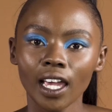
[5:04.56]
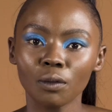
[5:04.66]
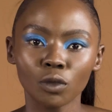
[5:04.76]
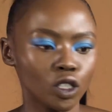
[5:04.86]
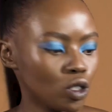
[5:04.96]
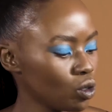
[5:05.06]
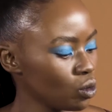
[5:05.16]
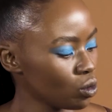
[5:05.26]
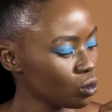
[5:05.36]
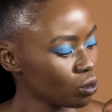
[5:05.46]
and I'm going to
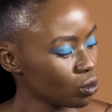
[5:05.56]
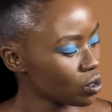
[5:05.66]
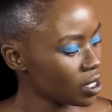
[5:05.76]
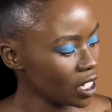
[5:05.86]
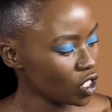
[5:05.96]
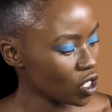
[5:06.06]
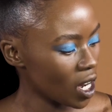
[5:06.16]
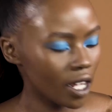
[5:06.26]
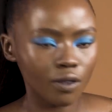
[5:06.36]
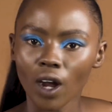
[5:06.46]
use this
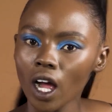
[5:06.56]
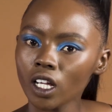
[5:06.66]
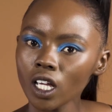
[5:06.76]
shade right